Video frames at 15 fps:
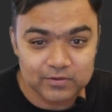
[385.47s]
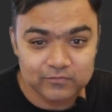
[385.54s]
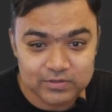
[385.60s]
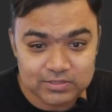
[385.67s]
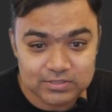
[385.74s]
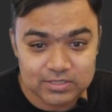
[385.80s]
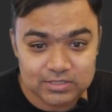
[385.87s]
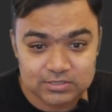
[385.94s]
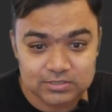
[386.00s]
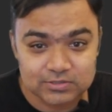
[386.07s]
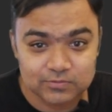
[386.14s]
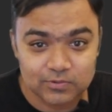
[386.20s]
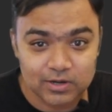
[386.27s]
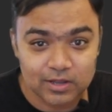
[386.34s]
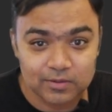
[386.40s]
this is what
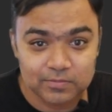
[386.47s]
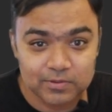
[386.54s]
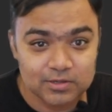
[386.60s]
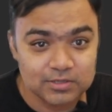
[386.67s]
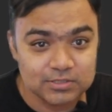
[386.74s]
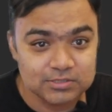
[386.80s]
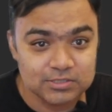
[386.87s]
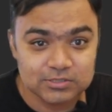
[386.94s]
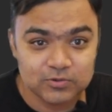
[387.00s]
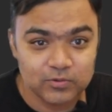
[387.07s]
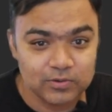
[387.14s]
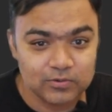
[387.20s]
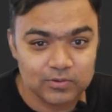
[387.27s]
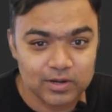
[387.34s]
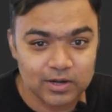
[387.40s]
happens. It is just going to
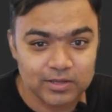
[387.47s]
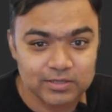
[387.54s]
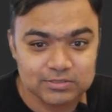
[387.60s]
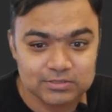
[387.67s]
crash.